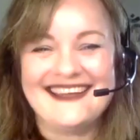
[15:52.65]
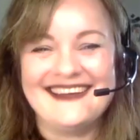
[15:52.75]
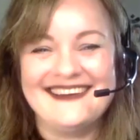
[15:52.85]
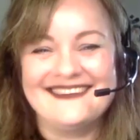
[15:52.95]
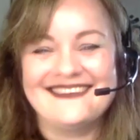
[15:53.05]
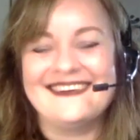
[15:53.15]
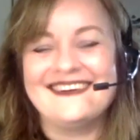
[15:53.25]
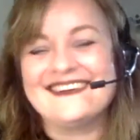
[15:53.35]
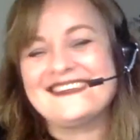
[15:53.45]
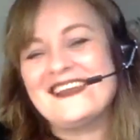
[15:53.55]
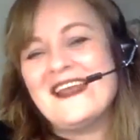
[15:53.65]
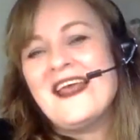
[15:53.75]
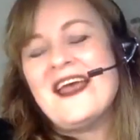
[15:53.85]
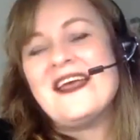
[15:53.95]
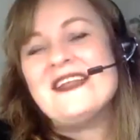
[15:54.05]
Oh gosh.
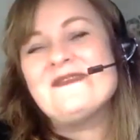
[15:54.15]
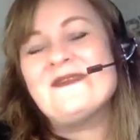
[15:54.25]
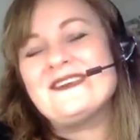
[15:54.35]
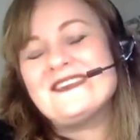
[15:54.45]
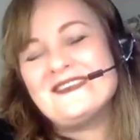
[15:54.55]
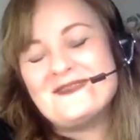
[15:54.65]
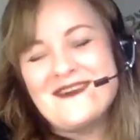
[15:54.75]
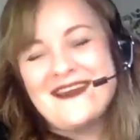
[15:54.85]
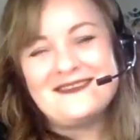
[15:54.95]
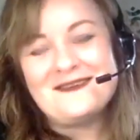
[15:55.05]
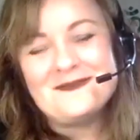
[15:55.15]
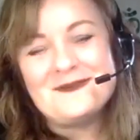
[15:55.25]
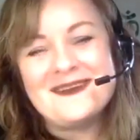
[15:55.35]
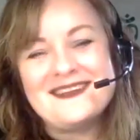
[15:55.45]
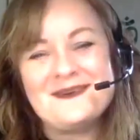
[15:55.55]
And what does the rest of
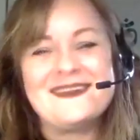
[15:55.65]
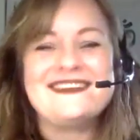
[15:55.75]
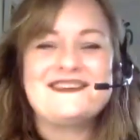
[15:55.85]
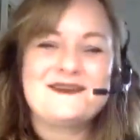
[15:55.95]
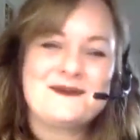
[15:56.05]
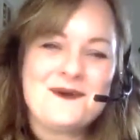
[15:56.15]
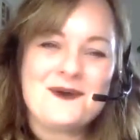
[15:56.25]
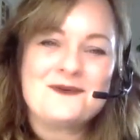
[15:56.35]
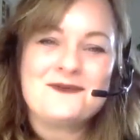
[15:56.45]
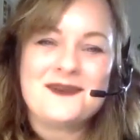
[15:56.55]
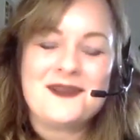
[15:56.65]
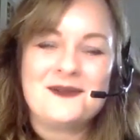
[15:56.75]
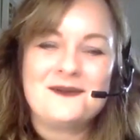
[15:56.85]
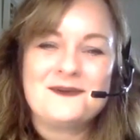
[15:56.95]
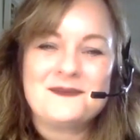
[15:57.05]
2022 hold for you?